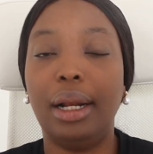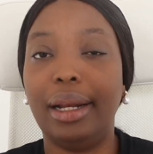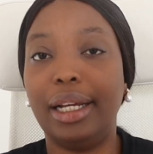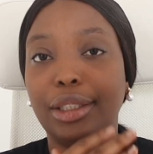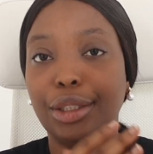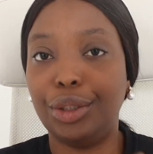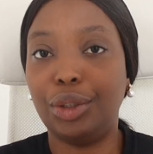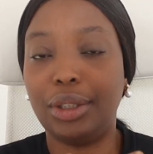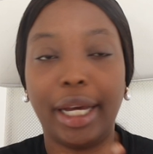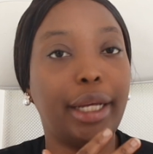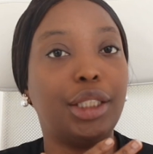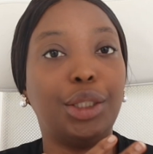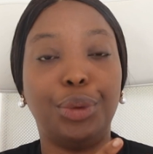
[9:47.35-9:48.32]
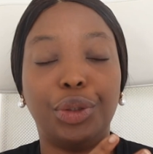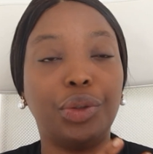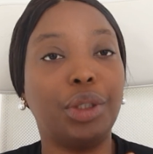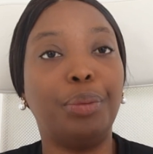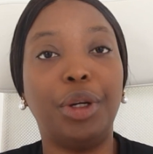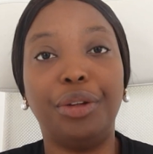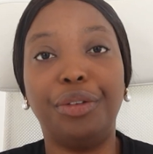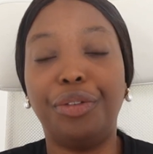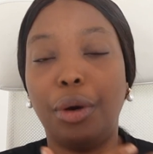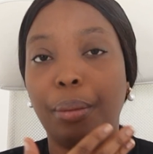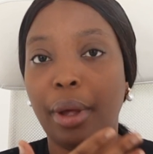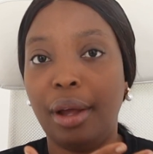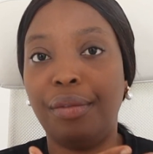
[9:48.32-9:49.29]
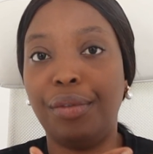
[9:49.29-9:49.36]
lending society we took the money
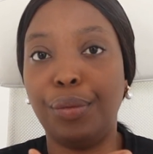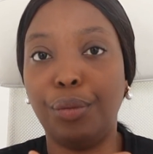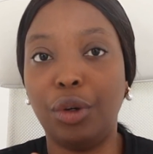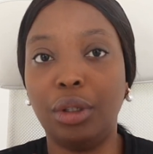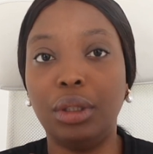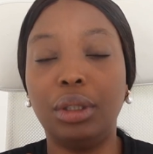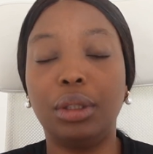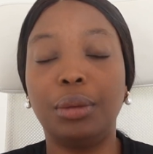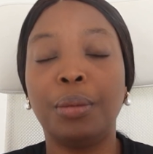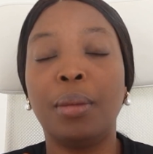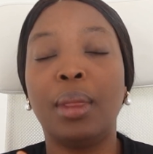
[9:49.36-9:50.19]
from every month.